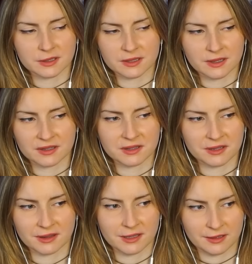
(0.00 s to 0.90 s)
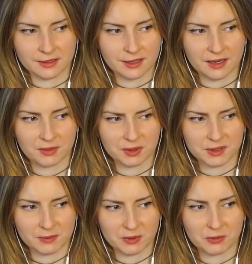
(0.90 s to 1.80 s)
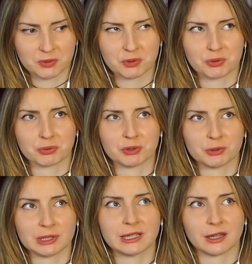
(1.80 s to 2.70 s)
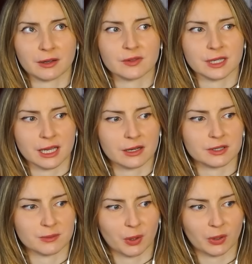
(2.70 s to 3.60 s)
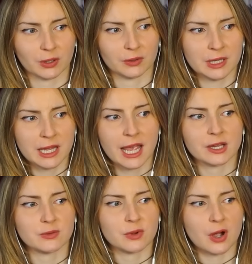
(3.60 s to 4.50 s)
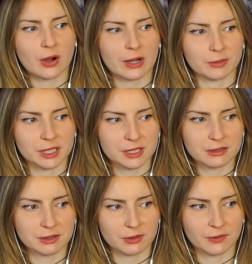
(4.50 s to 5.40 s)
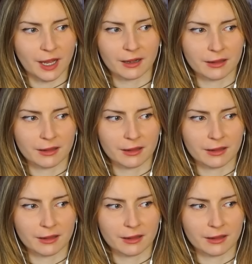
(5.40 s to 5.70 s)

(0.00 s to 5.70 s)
disgusting thing to say about someone who truly loves and cares about you. And you know how much you affect